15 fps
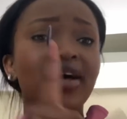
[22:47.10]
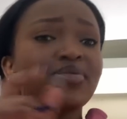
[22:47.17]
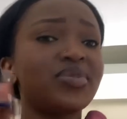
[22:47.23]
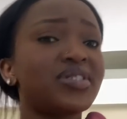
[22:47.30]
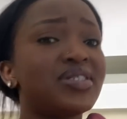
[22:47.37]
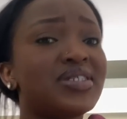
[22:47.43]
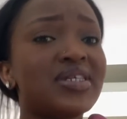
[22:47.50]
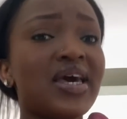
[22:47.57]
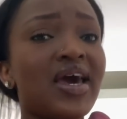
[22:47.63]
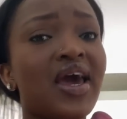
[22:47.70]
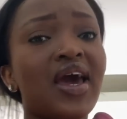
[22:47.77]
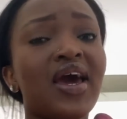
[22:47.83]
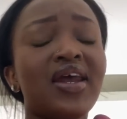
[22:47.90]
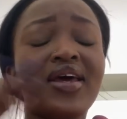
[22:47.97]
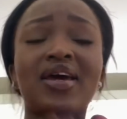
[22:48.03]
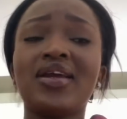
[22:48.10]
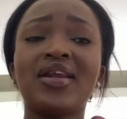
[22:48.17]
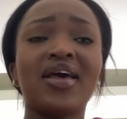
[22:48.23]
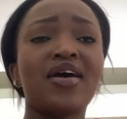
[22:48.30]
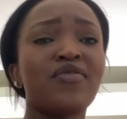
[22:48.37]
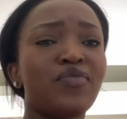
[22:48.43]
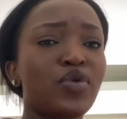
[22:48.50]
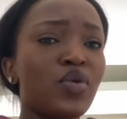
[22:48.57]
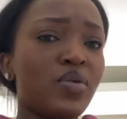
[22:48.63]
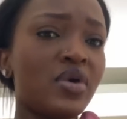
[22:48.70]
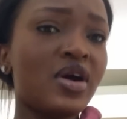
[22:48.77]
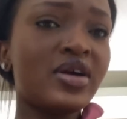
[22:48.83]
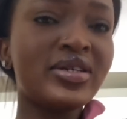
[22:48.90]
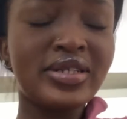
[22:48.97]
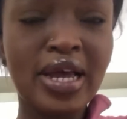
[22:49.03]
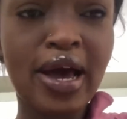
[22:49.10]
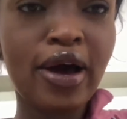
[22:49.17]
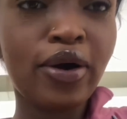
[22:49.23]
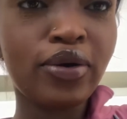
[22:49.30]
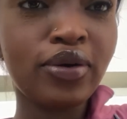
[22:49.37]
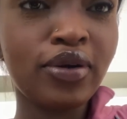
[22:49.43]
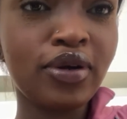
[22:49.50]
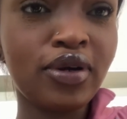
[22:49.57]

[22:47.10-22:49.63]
just sad it never worked out.